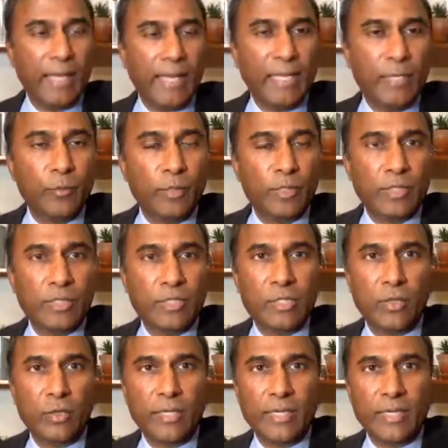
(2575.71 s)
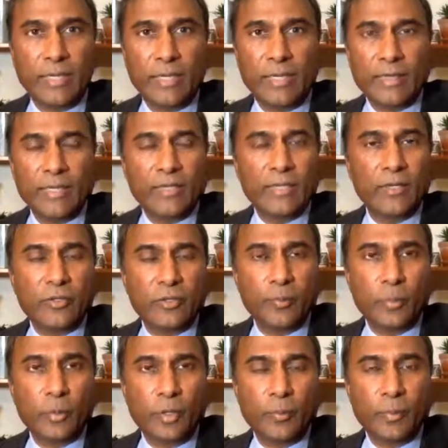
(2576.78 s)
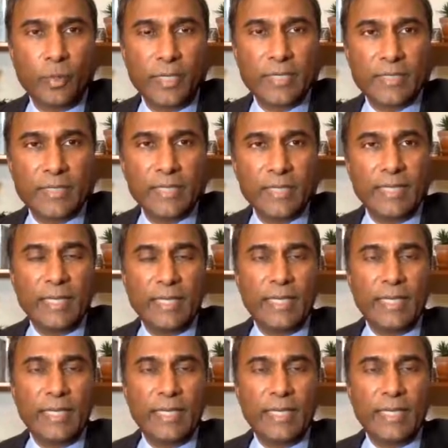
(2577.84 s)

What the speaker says: Anyone can donate. And I think the other important point is,